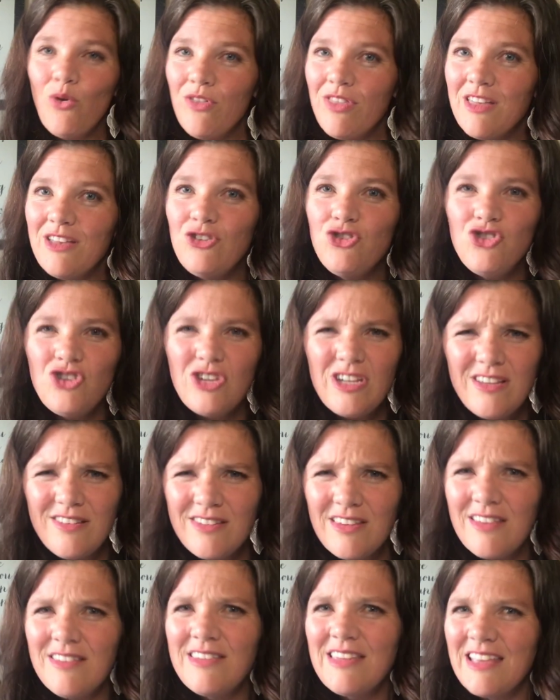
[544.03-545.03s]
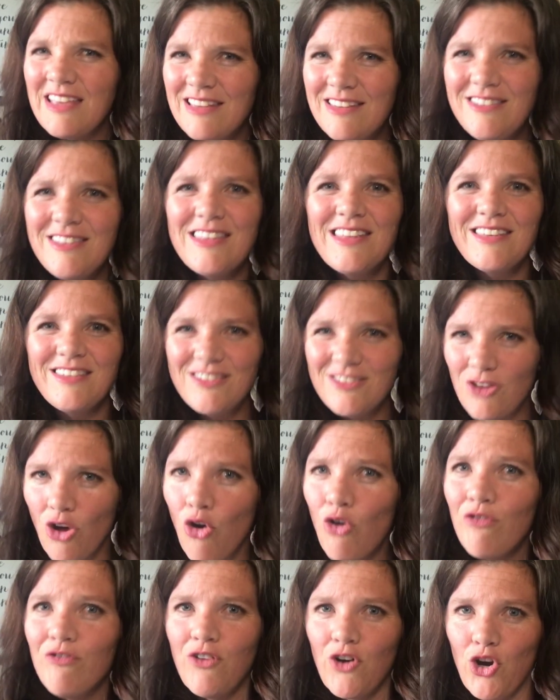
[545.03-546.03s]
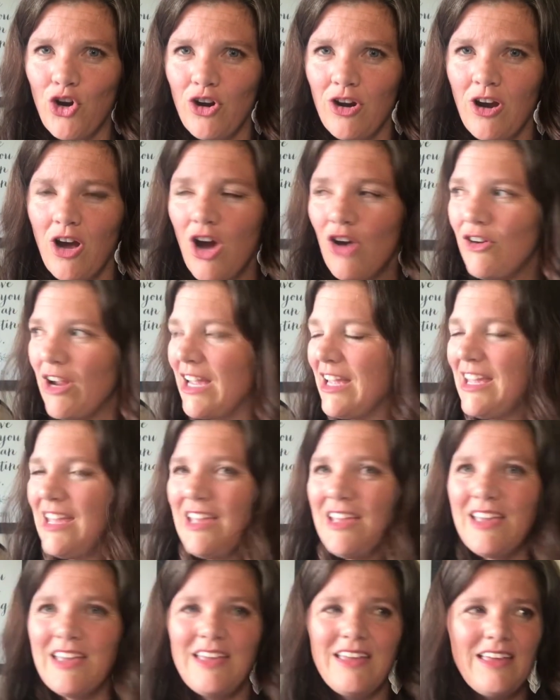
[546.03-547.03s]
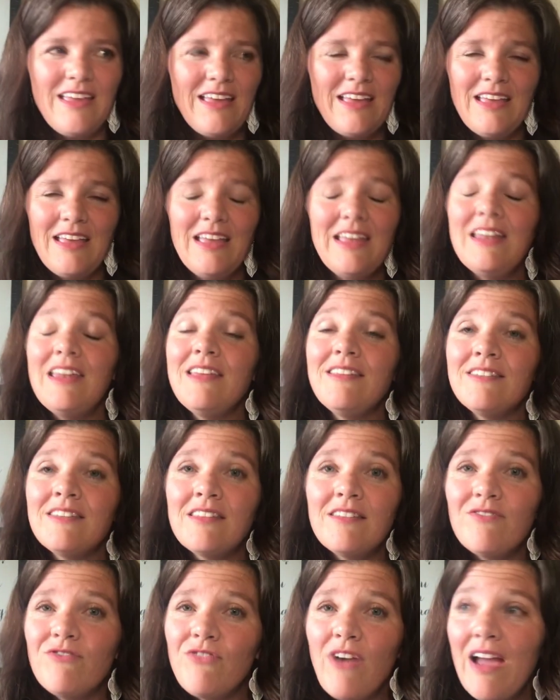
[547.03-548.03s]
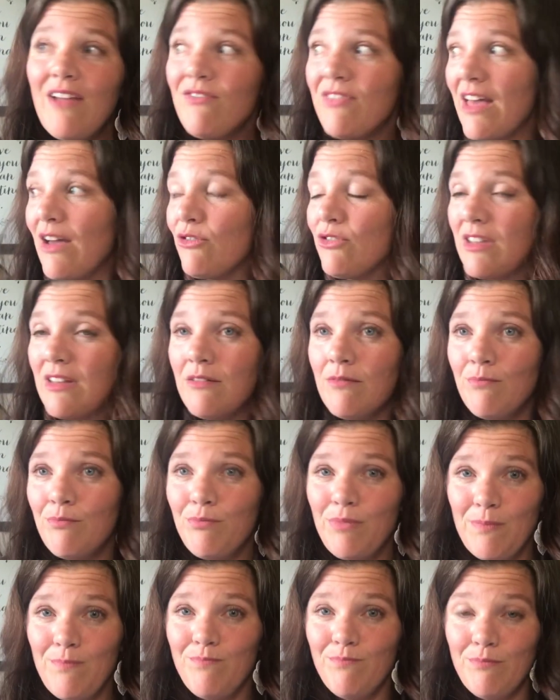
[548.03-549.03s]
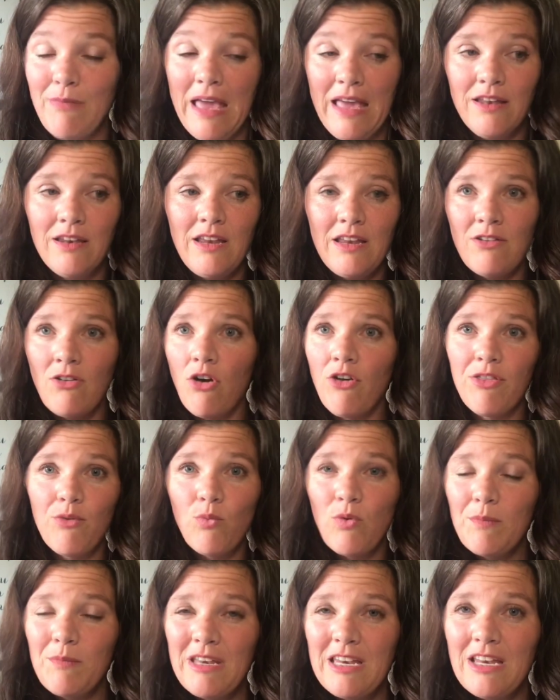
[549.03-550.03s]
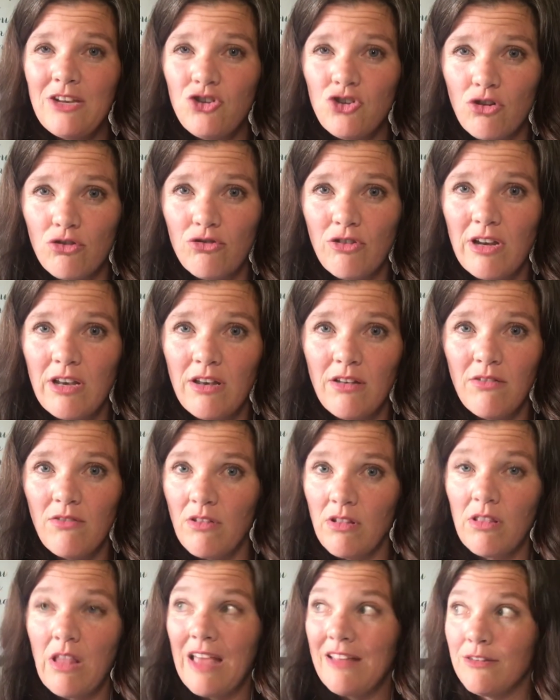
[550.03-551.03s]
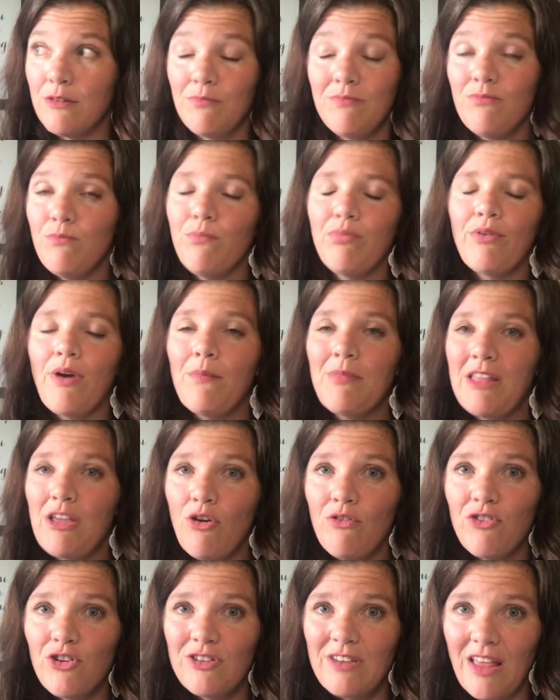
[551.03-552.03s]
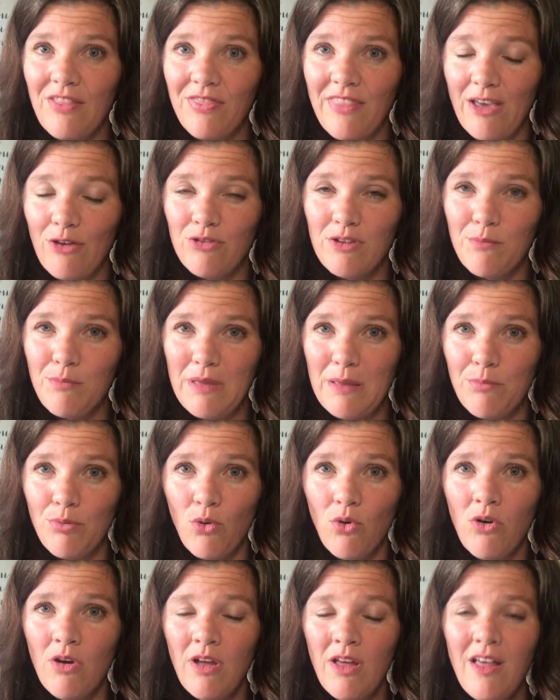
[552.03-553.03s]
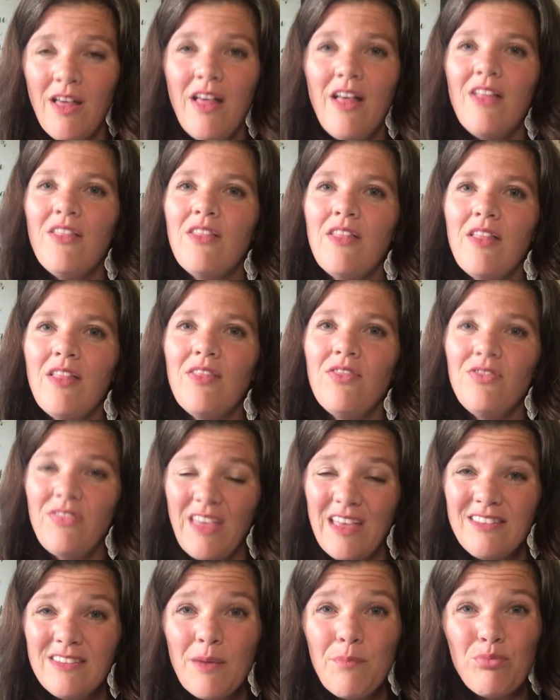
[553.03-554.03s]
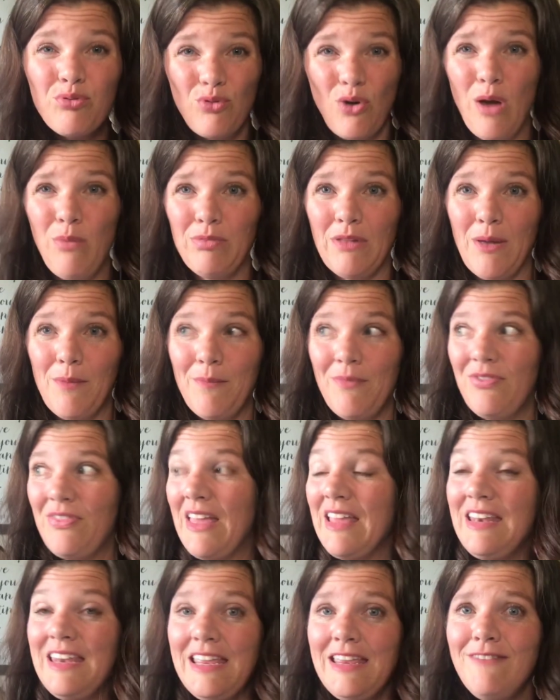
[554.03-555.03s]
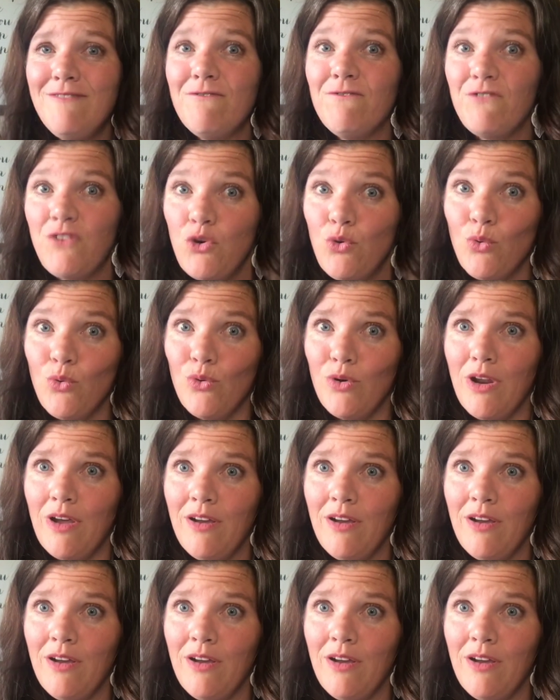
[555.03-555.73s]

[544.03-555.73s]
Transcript: that Jesus is the solver. All right, it is 5,000 men and all the women and children, probably over 10,000 people. That's a problem. They need food.